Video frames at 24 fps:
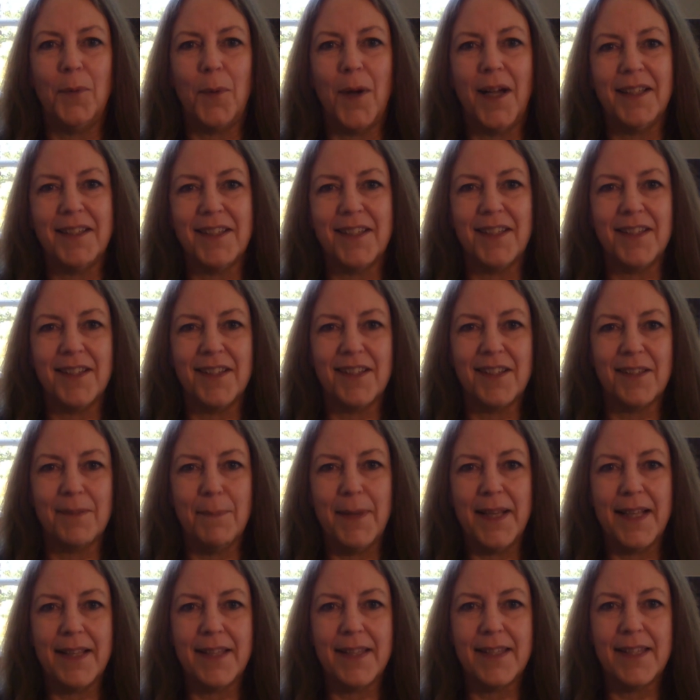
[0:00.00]
Watson
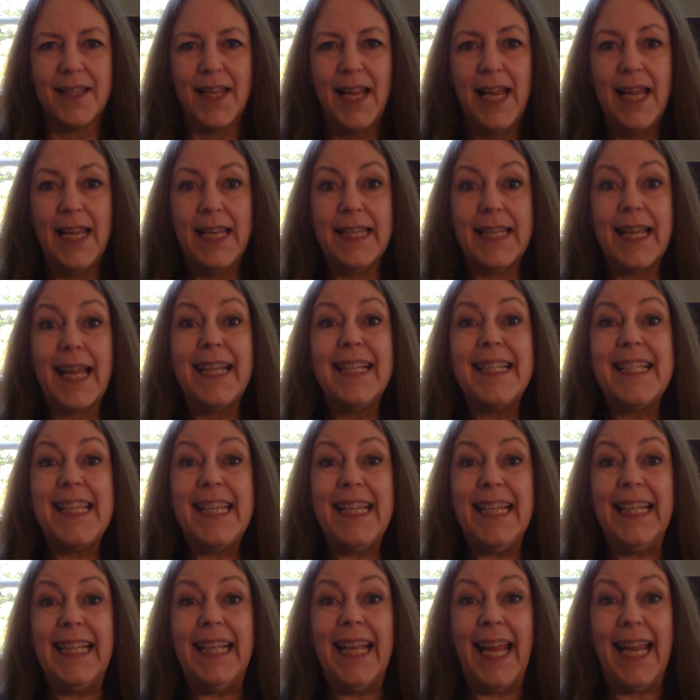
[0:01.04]
Smith's
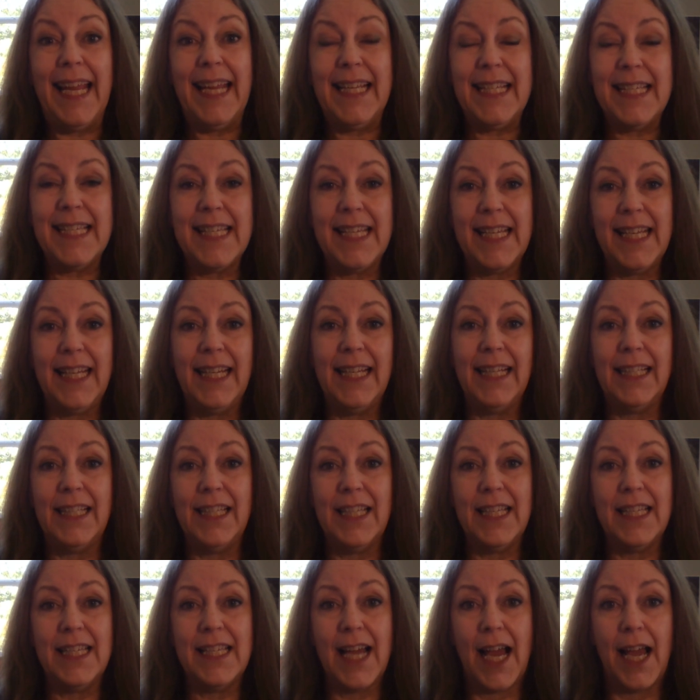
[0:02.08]
nineteen
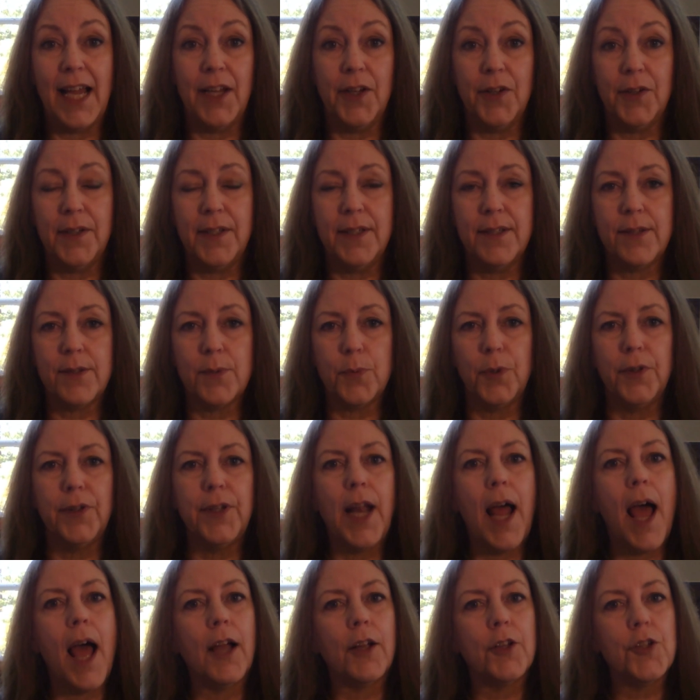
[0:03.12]
eighteen diaries. We're in
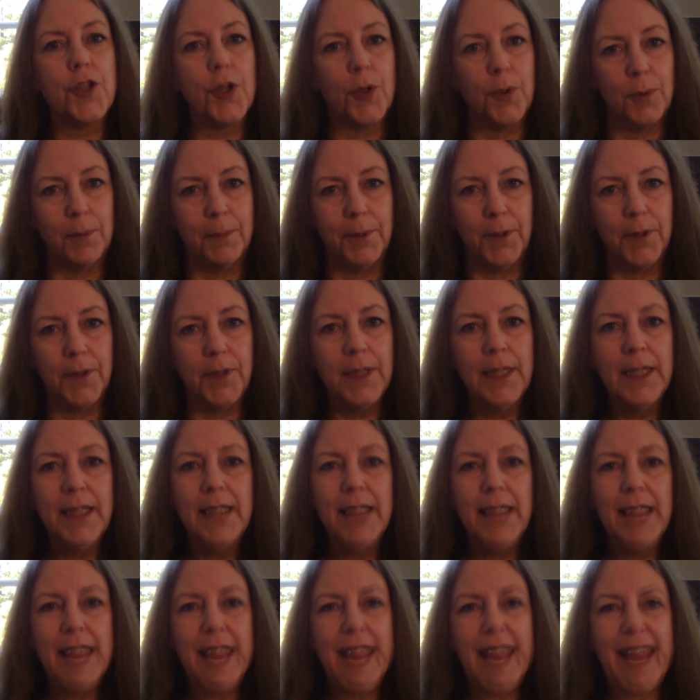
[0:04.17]
October,
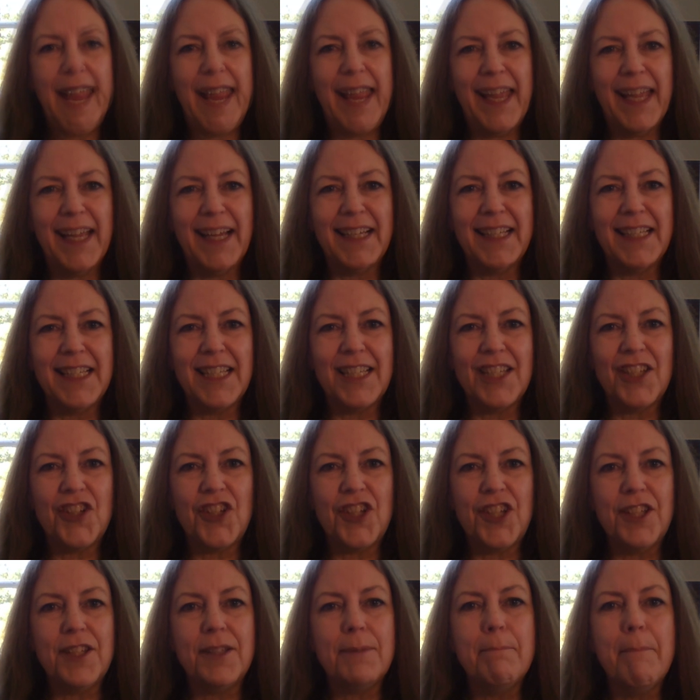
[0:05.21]
and
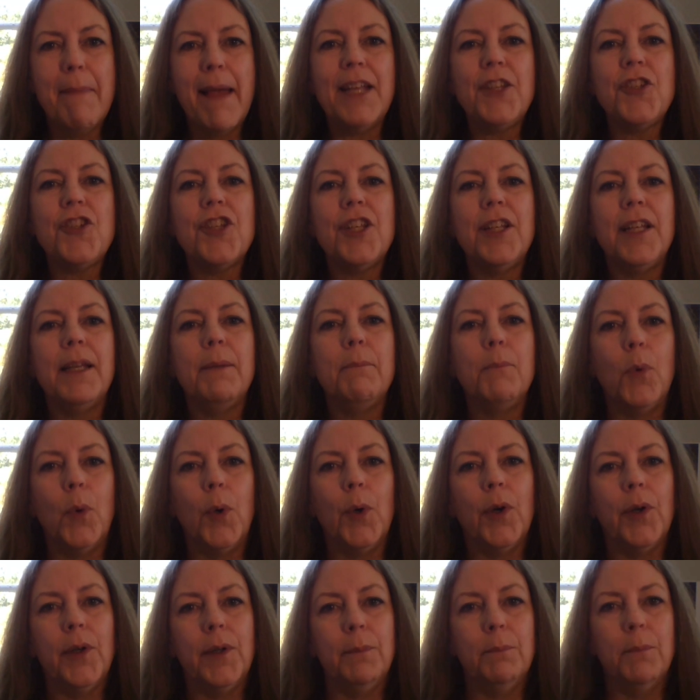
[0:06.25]
she's mentioning
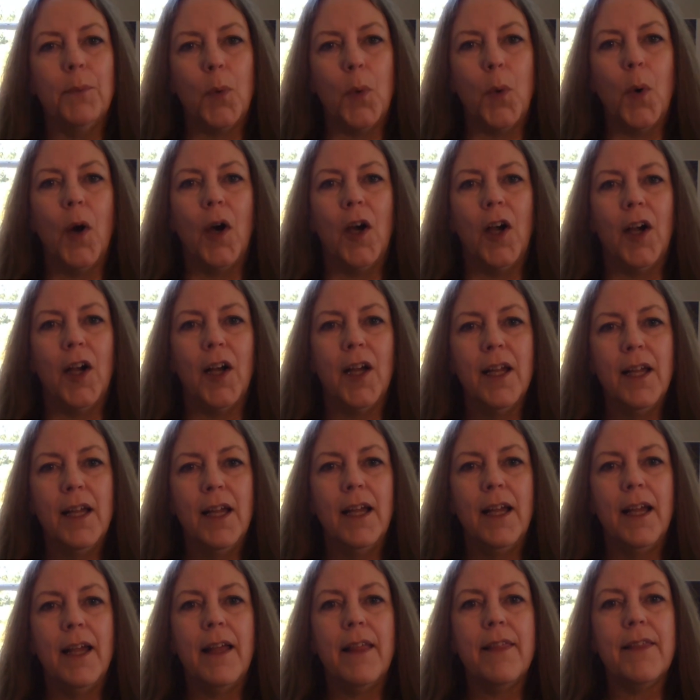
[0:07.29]
more and more
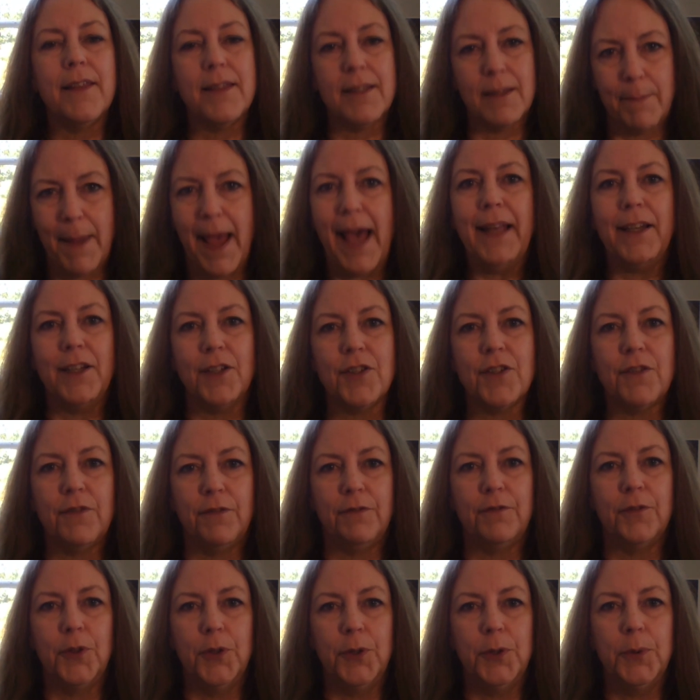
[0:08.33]
the Spanish
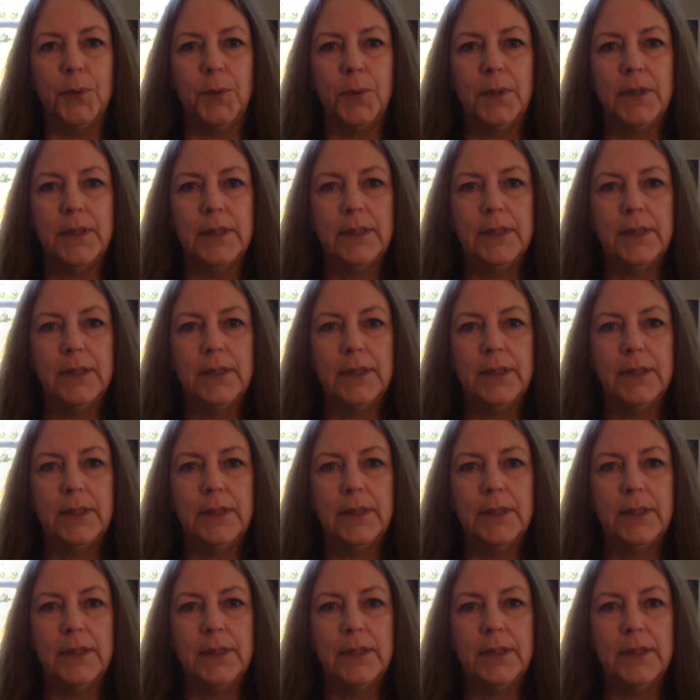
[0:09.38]
flu.